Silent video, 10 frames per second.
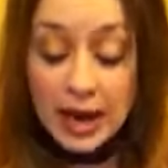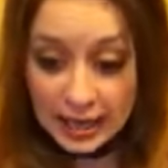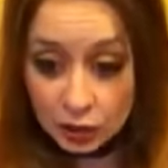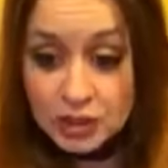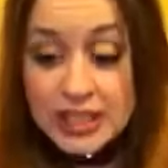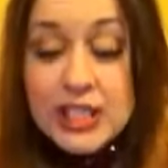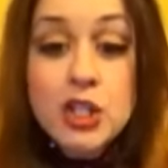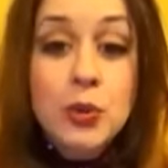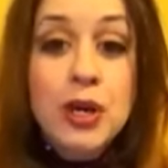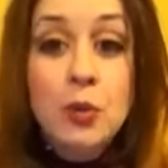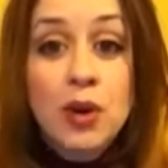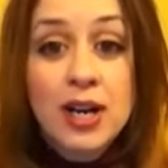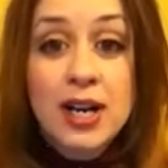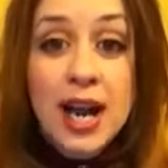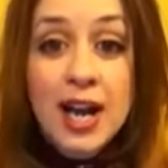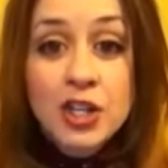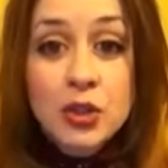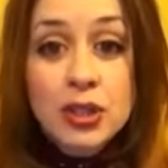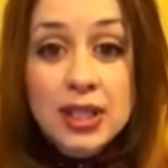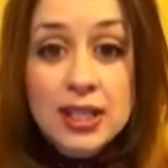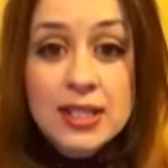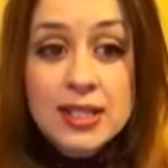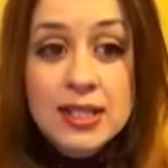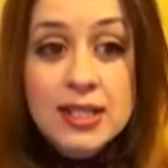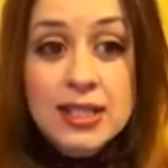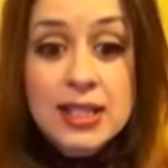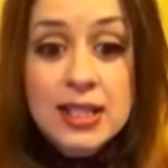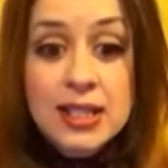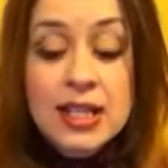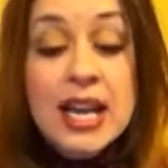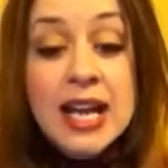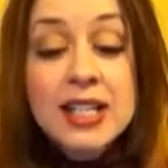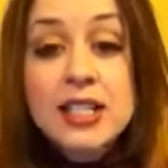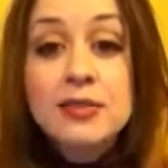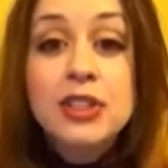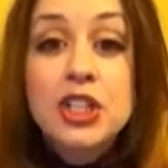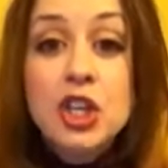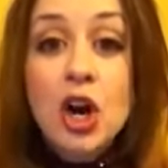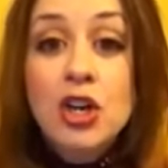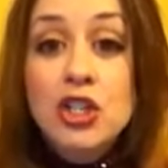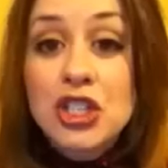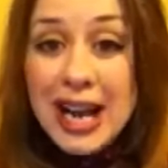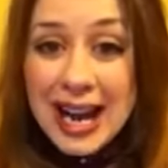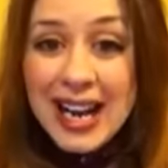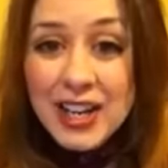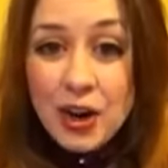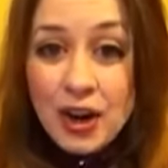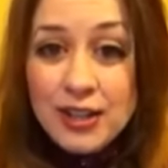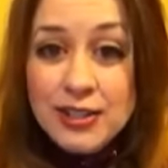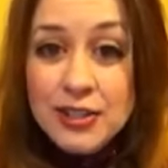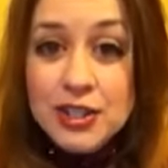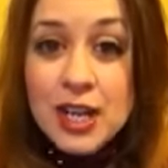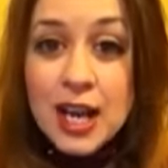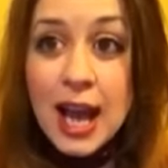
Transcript: I looked into it, and what it actually is the negatively charged ions